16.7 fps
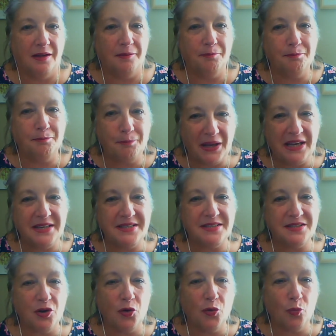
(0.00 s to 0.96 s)

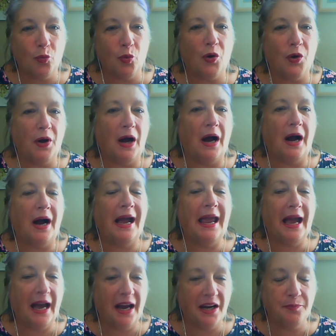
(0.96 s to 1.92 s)
Based on what I
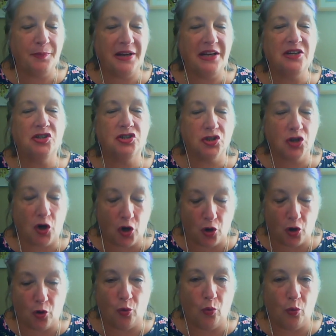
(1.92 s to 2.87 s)
had been
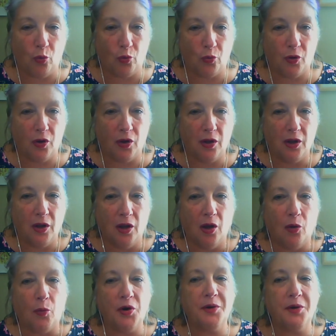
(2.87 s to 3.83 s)
told,
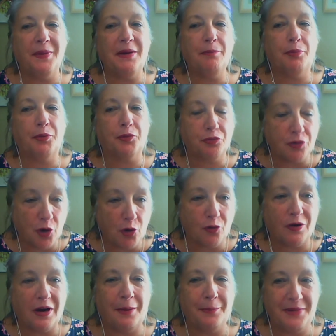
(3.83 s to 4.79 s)
what had been
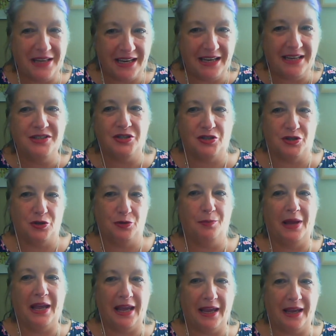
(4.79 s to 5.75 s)
programmed into
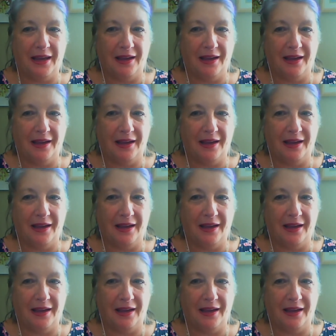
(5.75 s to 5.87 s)
me,